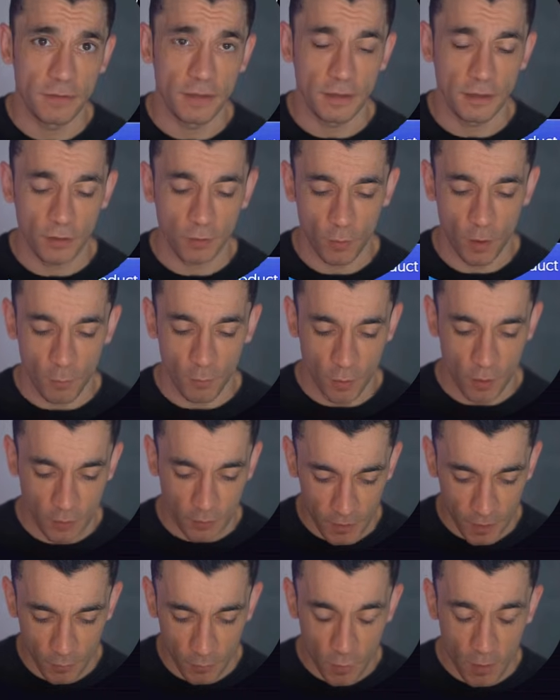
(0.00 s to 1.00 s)
There's one more
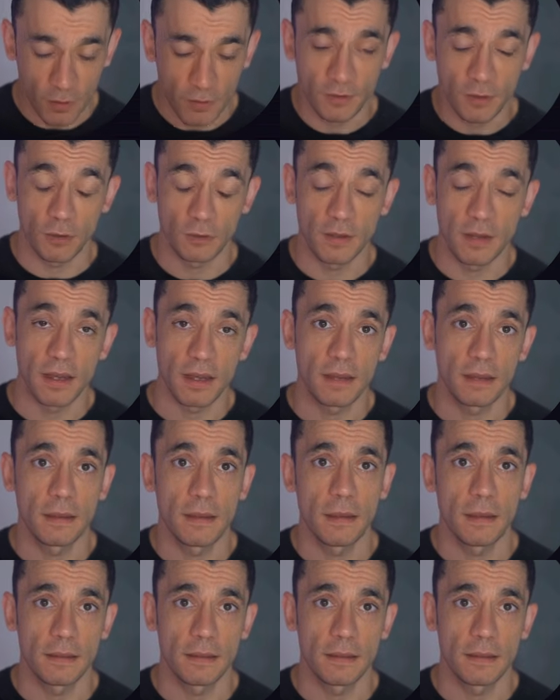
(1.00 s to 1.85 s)
thing worth knowing here.